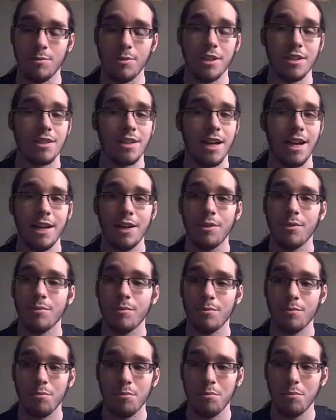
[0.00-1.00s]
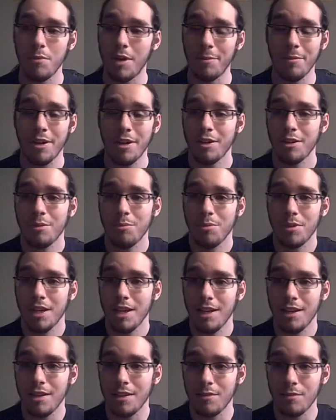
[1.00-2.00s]
Because I'm not going to
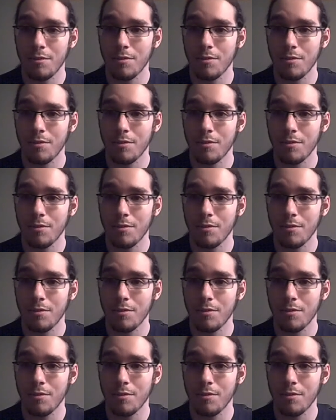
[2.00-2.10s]
play it